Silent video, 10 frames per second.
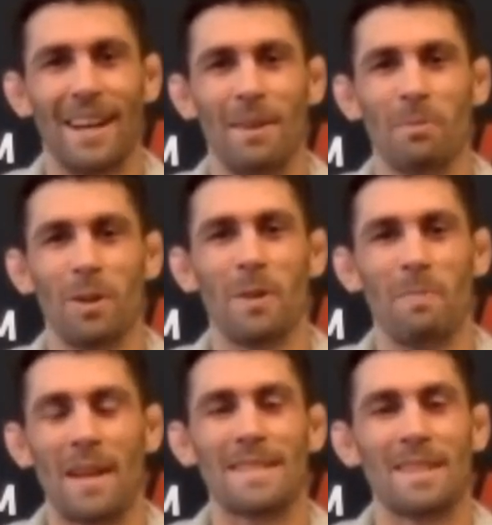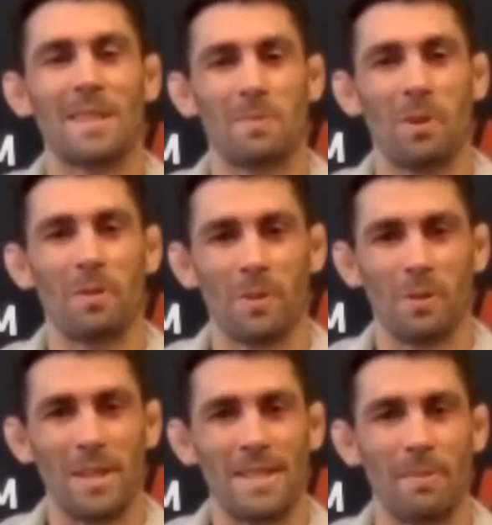I'm one of the best in the sport for
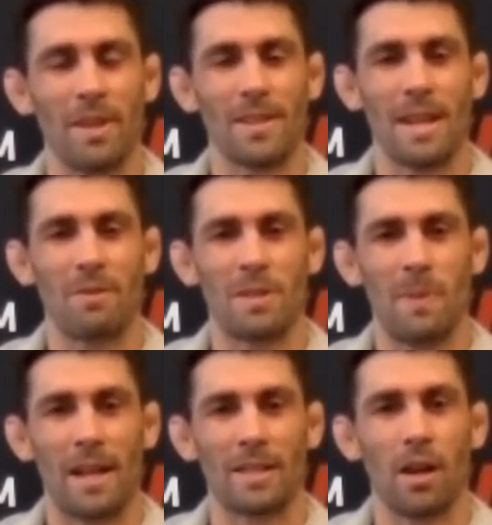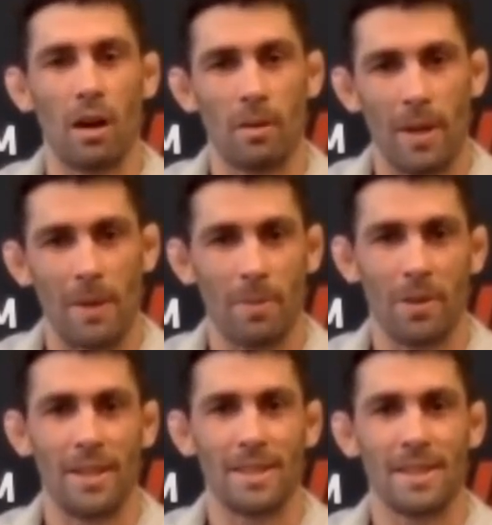a reason because I respect all my
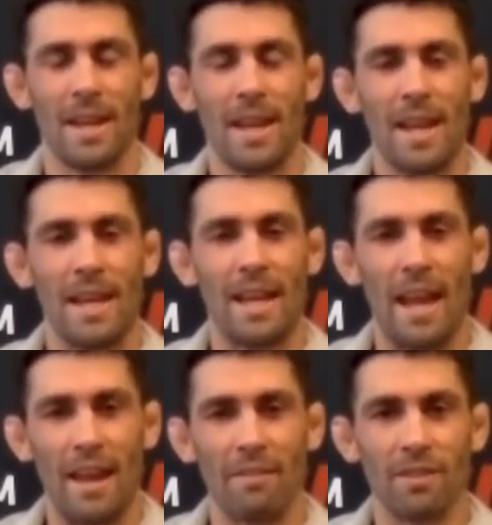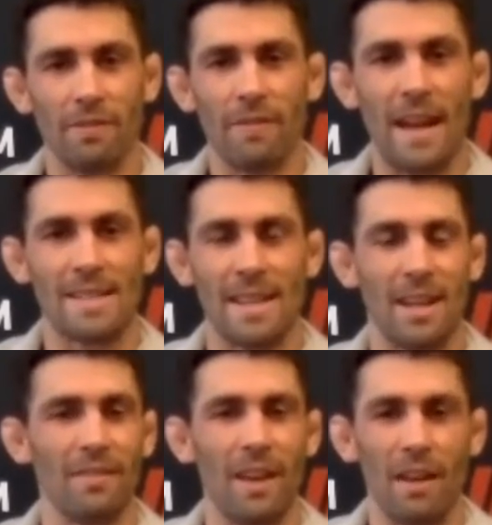opponents in every
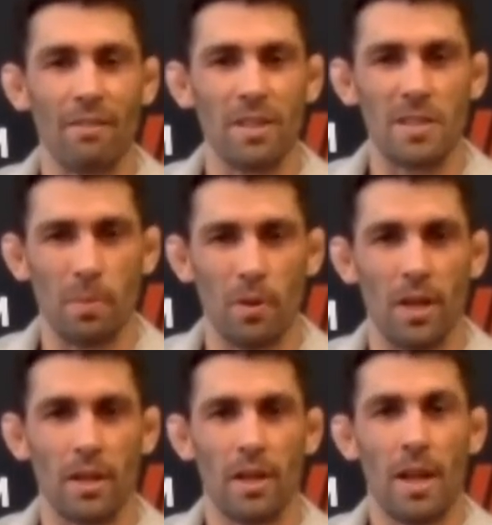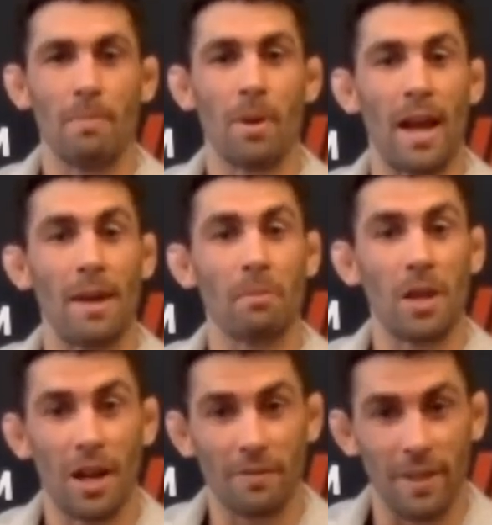facet, every sport. But I am
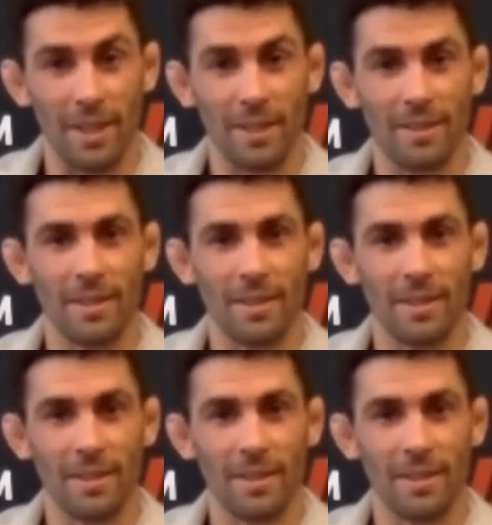confident.